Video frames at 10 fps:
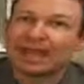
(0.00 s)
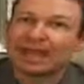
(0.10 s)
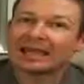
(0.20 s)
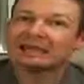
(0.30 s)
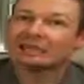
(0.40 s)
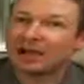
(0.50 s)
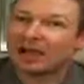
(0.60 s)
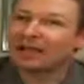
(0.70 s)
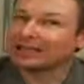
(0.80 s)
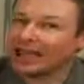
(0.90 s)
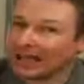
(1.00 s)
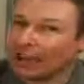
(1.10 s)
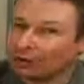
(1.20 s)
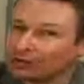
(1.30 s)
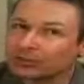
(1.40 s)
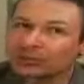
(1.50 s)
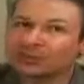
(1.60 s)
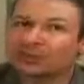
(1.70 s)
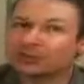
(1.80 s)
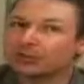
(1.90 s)
and find out,
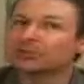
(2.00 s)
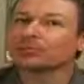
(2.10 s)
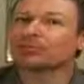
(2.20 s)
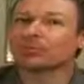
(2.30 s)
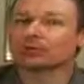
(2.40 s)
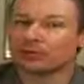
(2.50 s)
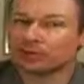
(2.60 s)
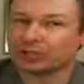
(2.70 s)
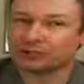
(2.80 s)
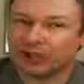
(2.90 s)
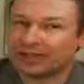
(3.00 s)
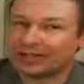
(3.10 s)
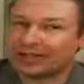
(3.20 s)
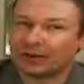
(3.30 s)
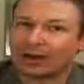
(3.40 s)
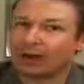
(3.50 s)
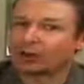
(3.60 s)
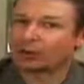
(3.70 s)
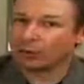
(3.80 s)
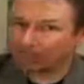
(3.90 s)
do some soul searching, find out how
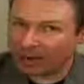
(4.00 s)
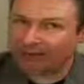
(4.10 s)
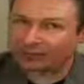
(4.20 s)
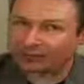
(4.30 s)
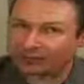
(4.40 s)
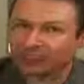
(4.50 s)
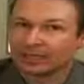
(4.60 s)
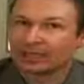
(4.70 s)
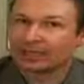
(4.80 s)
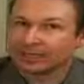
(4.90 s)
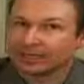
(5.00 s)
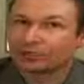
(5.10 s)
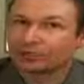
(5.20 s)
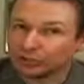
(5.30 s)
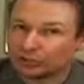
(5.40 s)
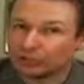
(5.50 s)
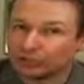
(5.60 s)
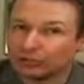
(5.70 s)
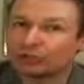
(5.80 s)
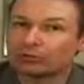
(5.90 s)
your passion can
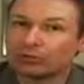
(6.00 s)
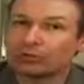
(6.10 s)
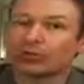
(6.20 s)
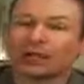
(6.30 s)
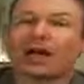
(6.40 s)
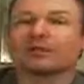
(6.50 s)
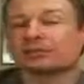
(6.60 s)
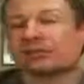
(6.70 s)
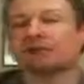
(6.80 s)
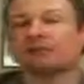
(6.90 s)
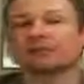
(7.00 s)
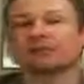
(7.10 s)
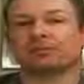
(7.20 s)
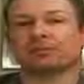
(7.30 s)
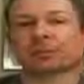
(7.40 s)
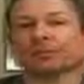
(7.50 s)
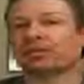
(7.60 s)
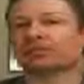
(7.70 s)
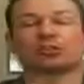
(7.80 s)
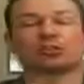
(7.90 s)
contribute to the lives of others. Because